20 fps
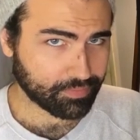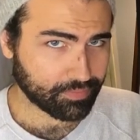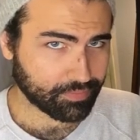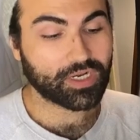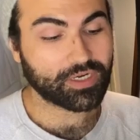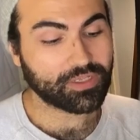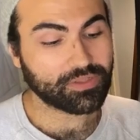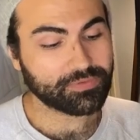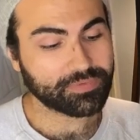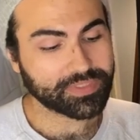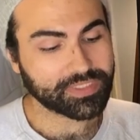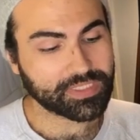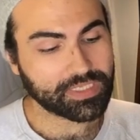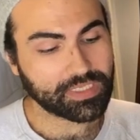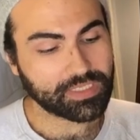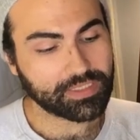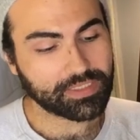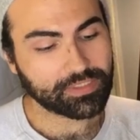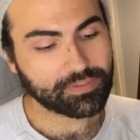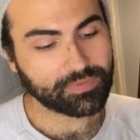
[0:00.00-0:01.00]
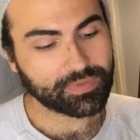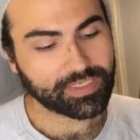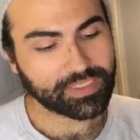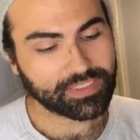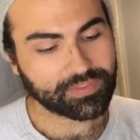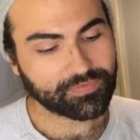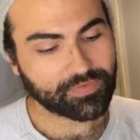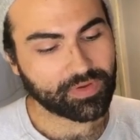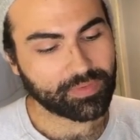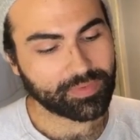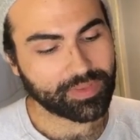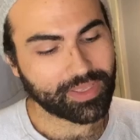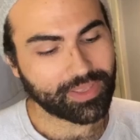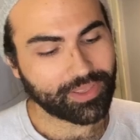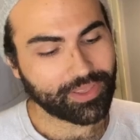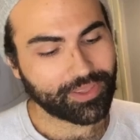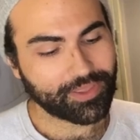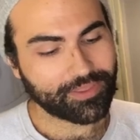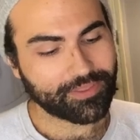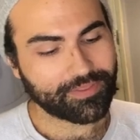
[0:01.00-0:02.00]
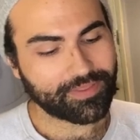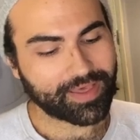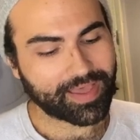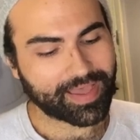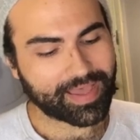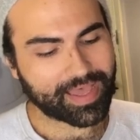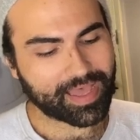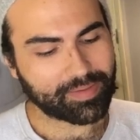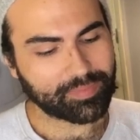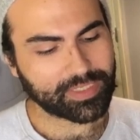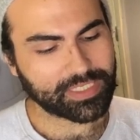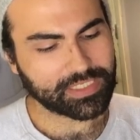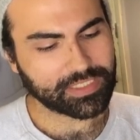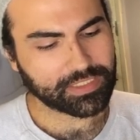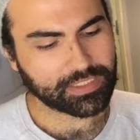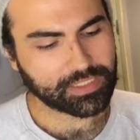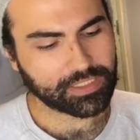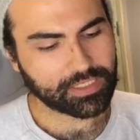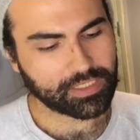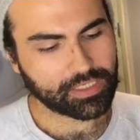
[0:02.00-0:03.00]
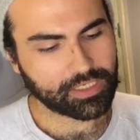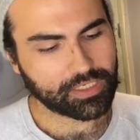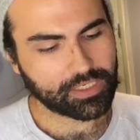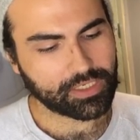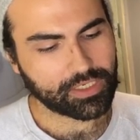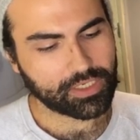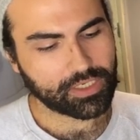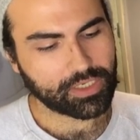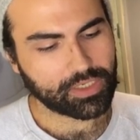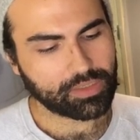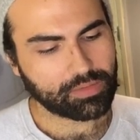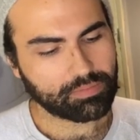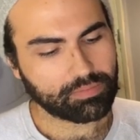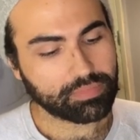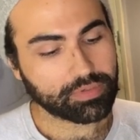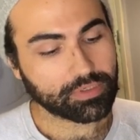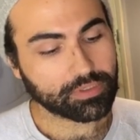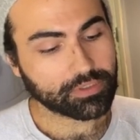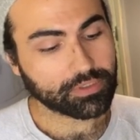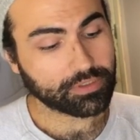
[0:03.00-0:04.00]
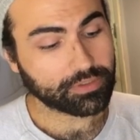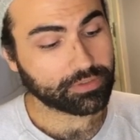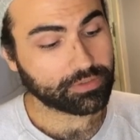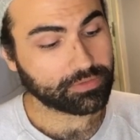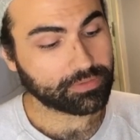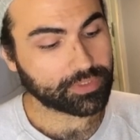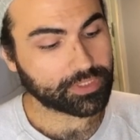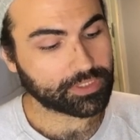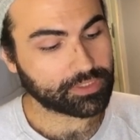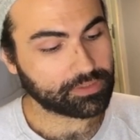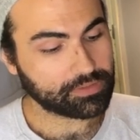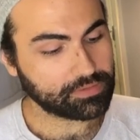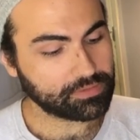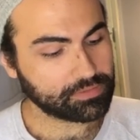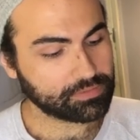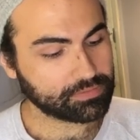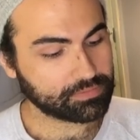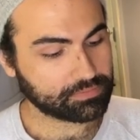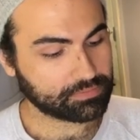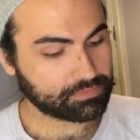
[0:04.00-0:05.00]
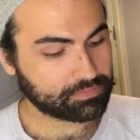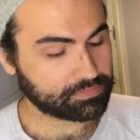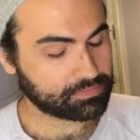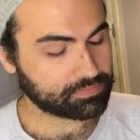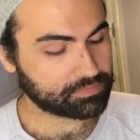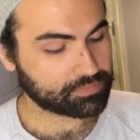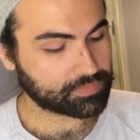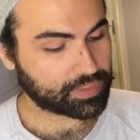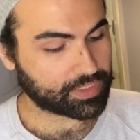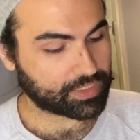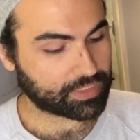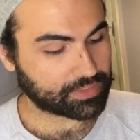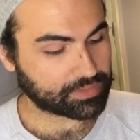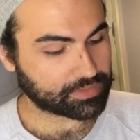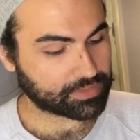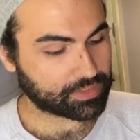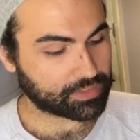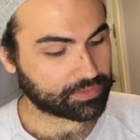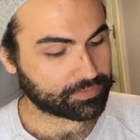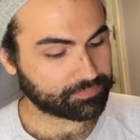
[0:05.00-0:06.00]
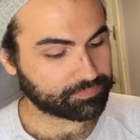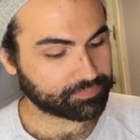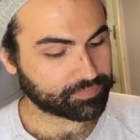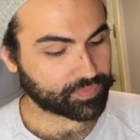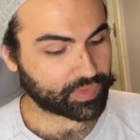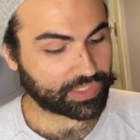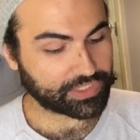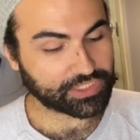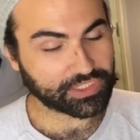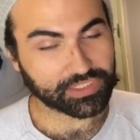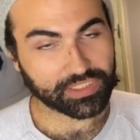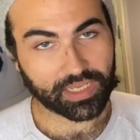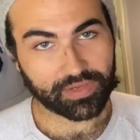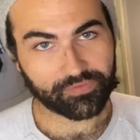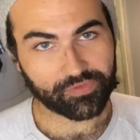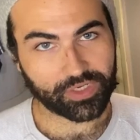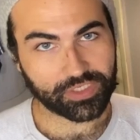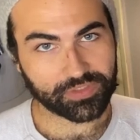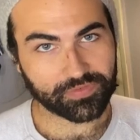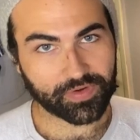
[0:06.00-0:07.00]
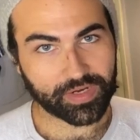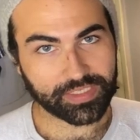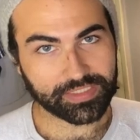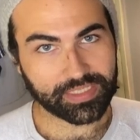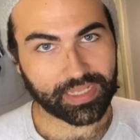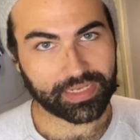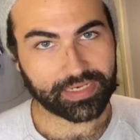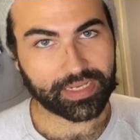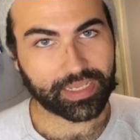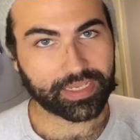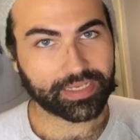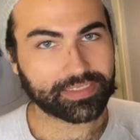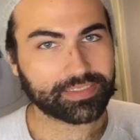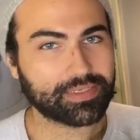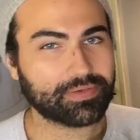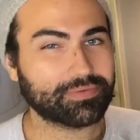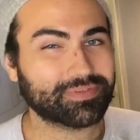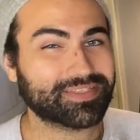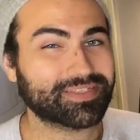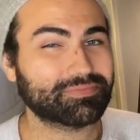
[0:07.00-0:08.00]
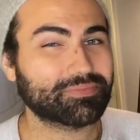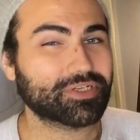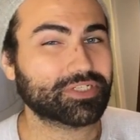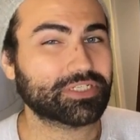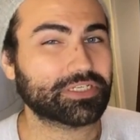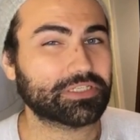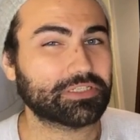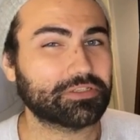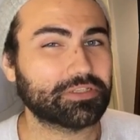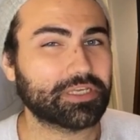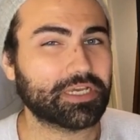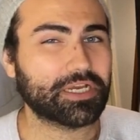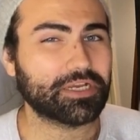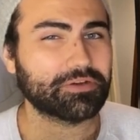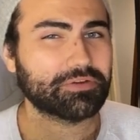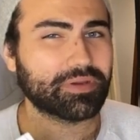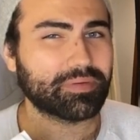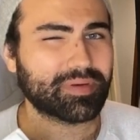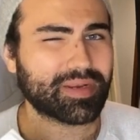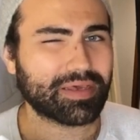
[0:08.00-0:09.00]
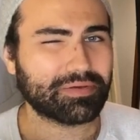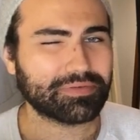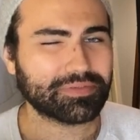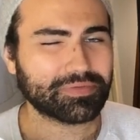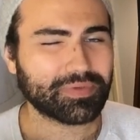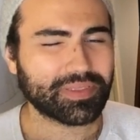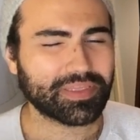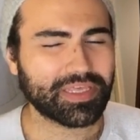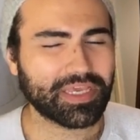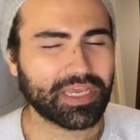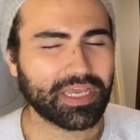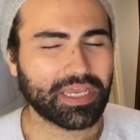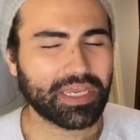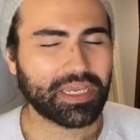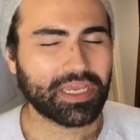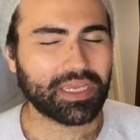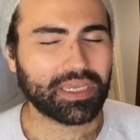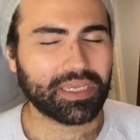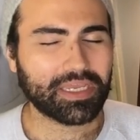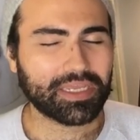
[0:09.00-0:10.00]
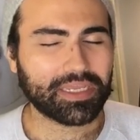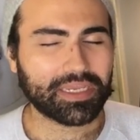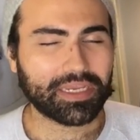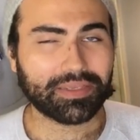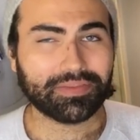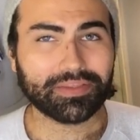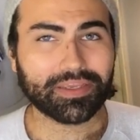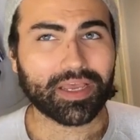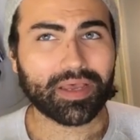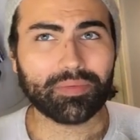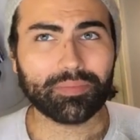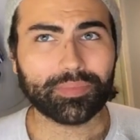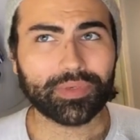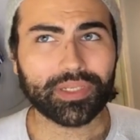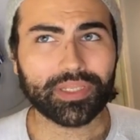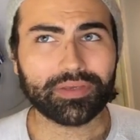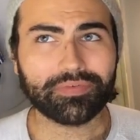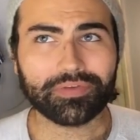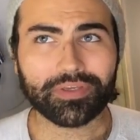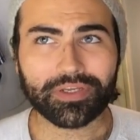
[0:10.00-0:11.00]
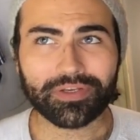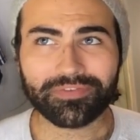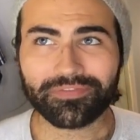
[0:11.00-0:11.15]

Another receipt, this one is from The Habit Burger Grill, and I just got french fries that day because I wasn't particularly hungry when I was with in the company of good